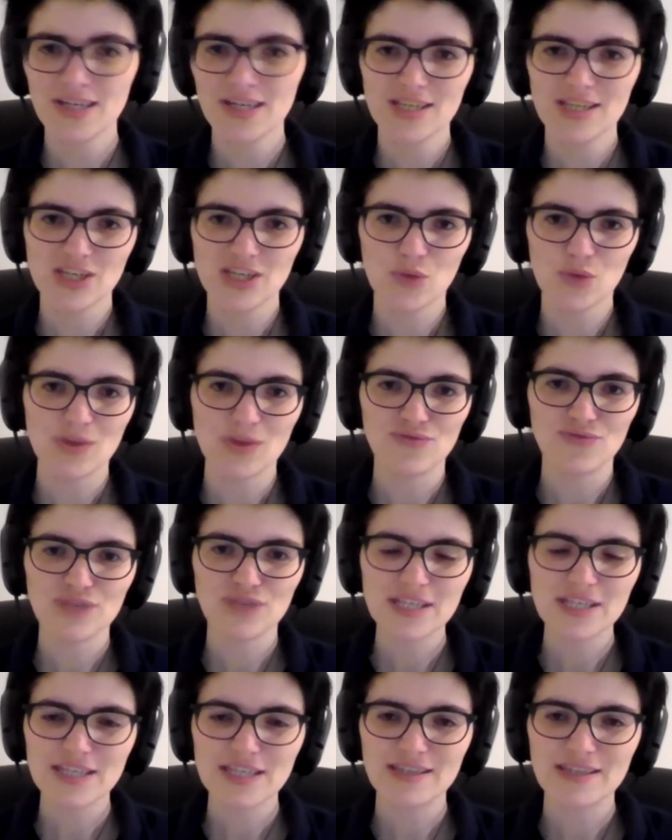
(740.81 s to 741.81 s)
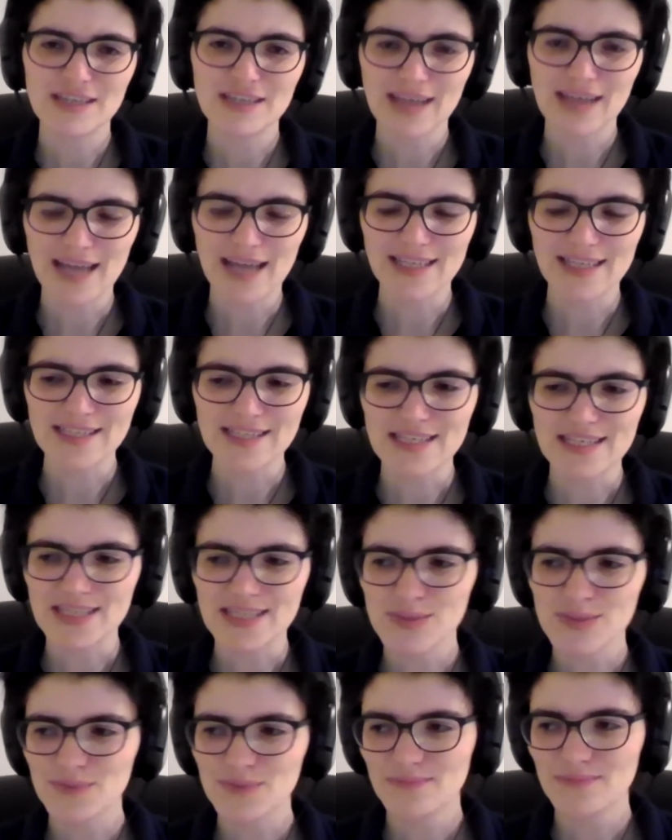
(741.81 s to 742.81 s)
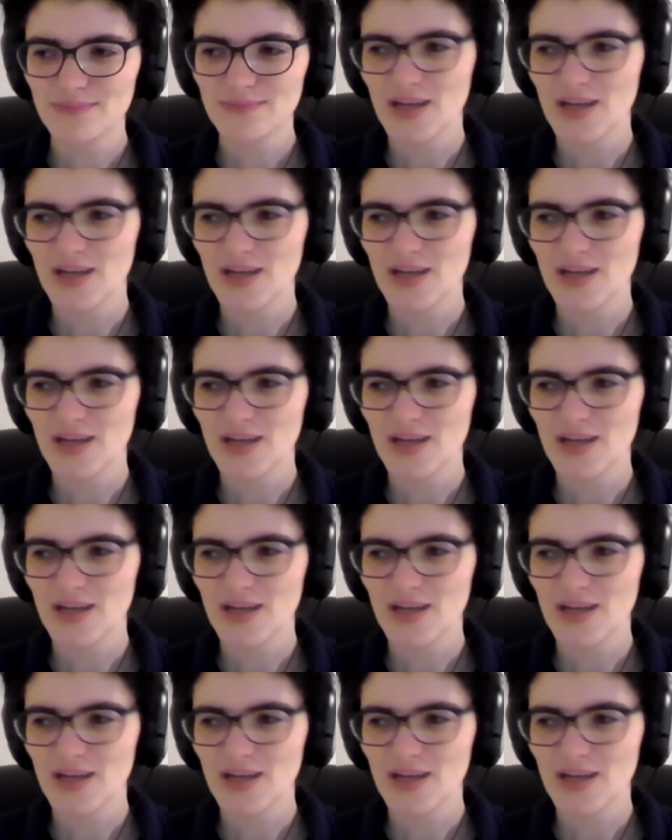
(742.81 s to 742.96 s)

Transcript: So we redid the analysis.